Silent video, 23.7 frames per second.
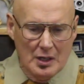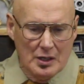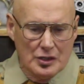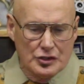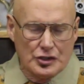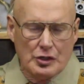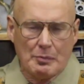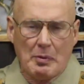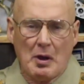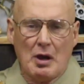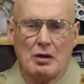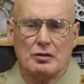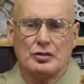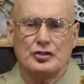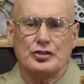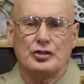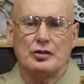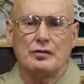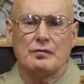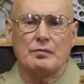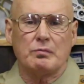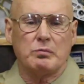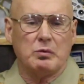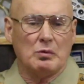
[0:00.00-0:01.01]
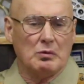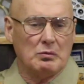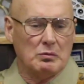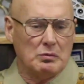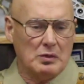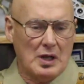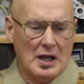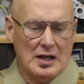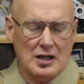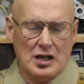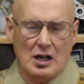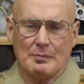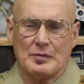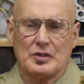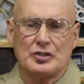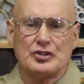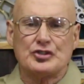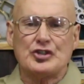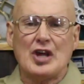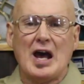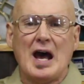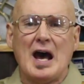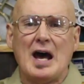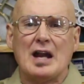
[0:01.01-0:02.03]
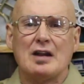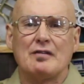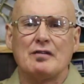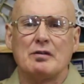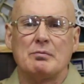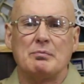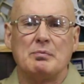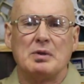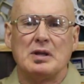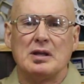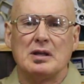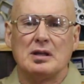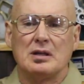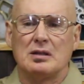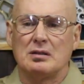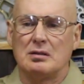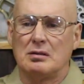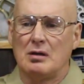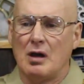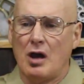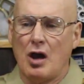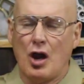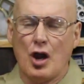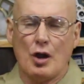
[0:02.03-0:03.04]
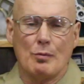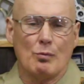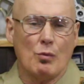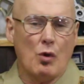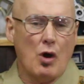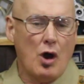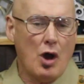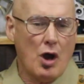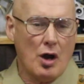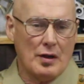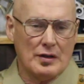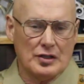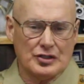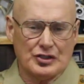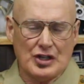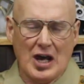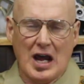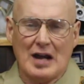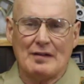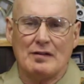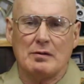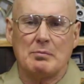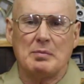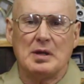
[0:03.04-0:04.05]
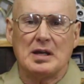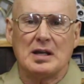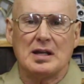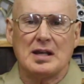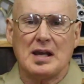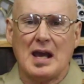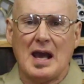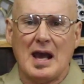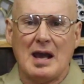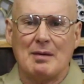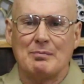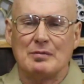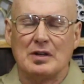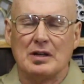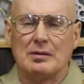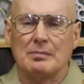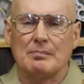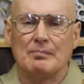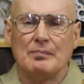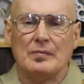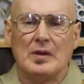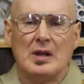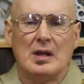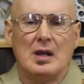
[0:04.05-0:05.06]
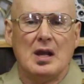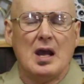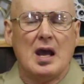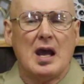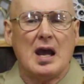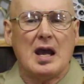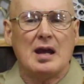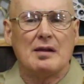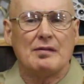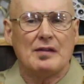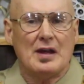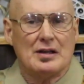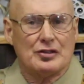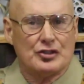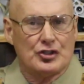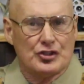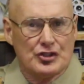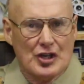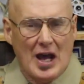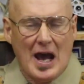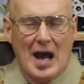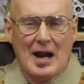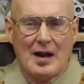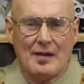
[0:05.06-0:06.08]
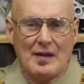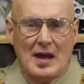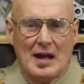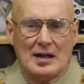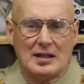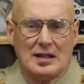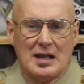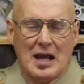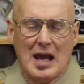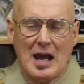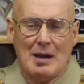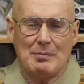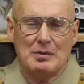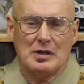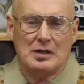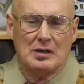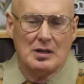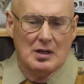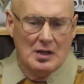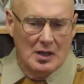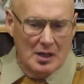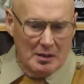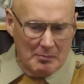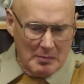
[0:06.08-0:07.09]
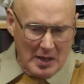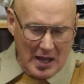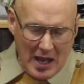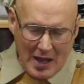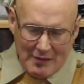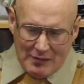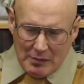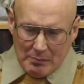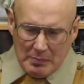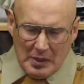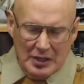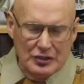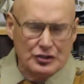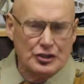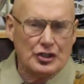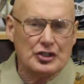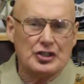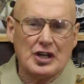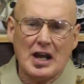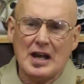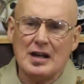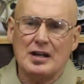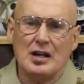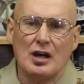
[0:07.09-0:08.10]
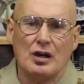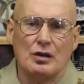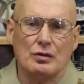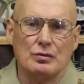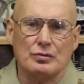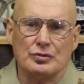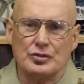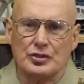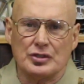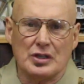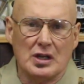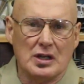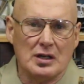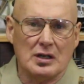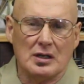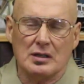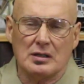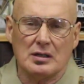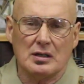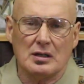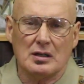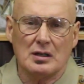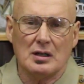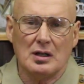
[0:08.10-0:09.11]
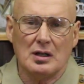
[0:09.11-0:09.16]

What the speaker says: Suppose you've laid up the side of a big armoire, the side of a big cabinet, and that side of that cabinet may have a bunch of dados in it.